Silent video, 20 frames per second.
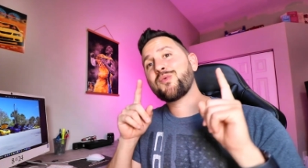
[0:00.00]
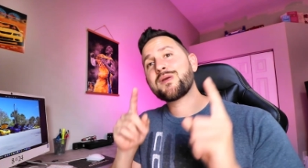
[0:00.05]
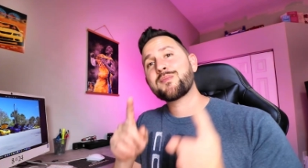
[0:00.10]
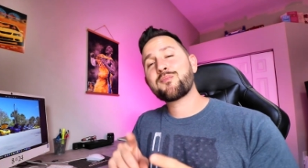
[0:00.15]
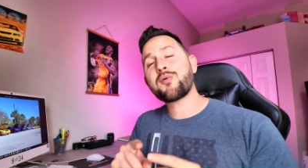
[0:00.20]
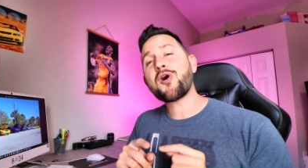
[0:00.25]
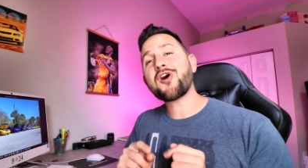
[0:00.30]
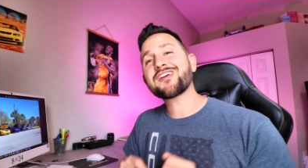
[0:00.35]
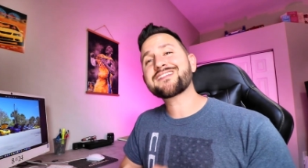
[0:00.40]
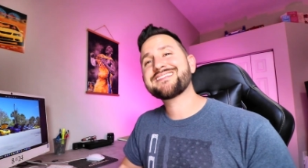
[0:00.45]
we
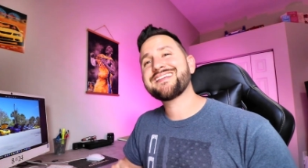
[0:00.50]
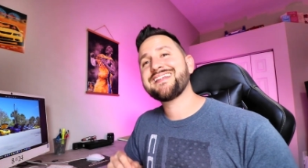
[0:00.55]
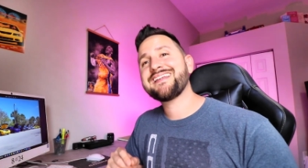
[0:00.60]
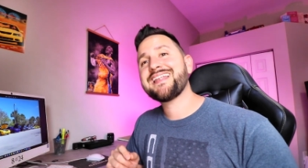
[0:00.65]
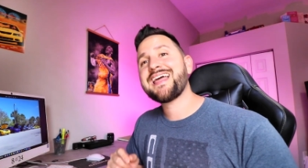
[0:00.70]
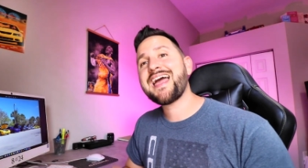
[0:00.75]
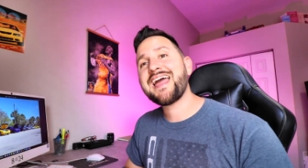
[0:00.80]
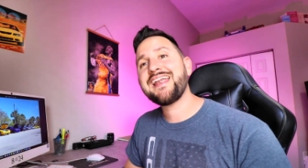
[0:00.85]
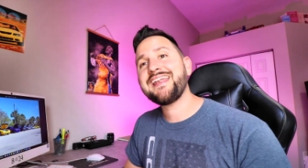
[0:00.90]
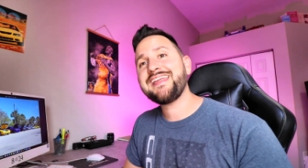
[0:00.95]
parked the
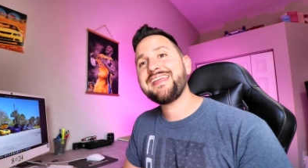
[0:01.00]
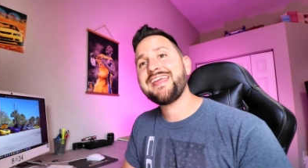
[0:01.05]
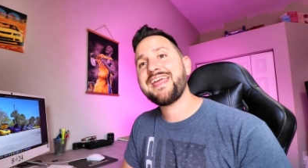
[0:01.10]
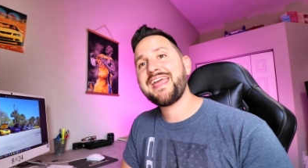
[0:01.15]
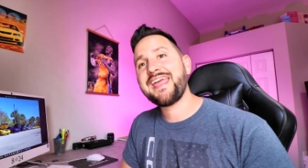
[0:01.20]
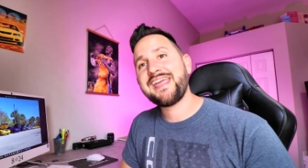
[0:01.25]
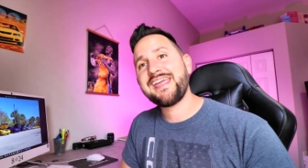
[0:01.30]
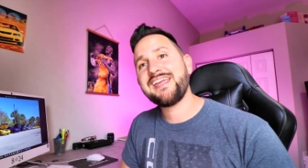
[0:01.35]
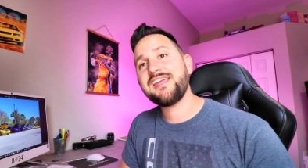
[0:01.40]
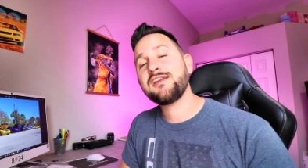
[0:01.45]

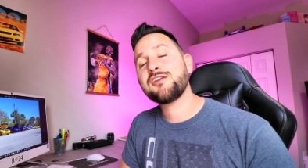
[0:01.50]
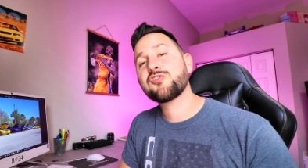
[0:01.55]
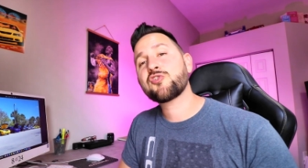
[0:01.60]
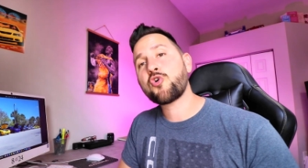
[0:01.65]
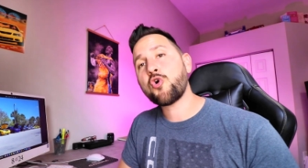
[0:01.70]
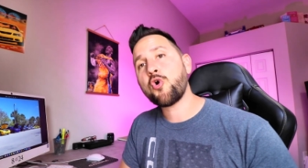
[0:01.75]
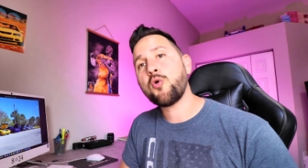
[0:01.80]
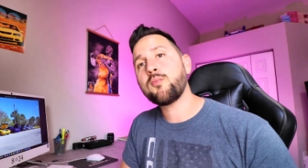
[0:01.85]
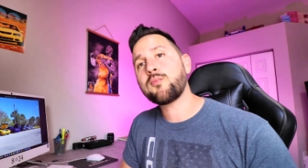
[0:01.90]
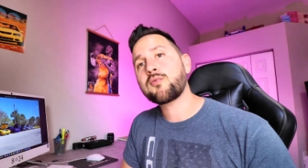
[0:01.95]
98
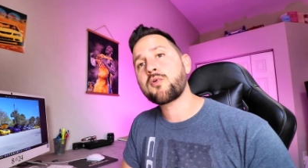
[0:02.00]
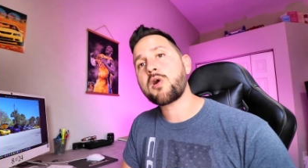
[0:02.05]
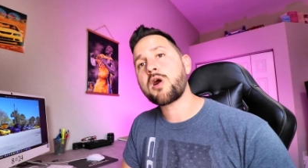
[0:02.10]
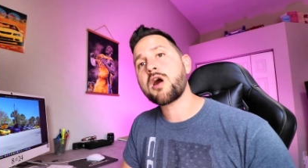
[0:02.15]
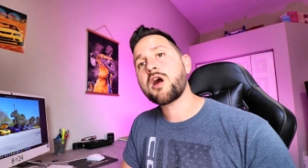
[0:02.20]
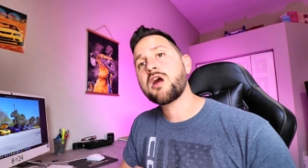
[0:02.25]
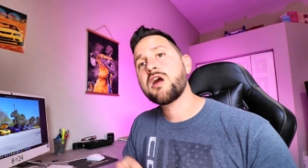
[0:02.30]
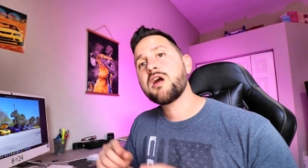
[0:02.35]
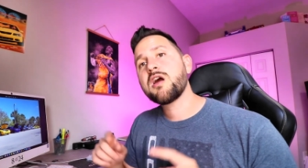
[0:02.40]
Cobra